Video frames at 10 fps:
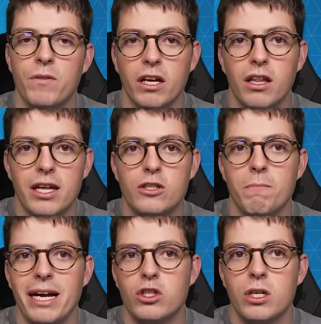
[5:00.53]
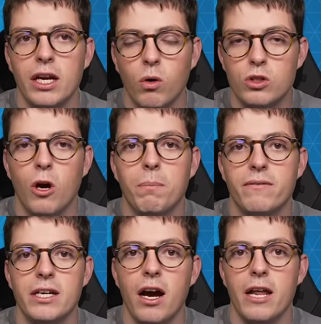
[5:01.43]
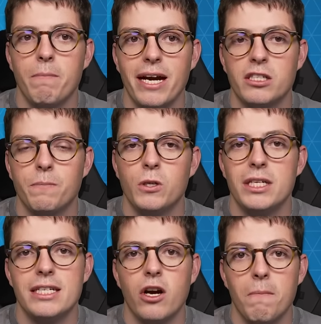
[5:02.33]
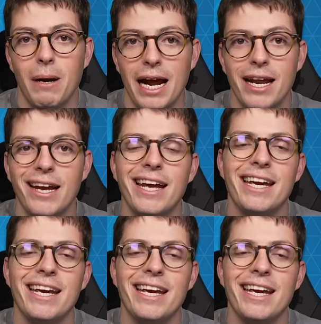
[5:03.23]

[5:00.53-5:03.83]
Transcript: The other thing to mention on top of the early bench boost is I'm planning a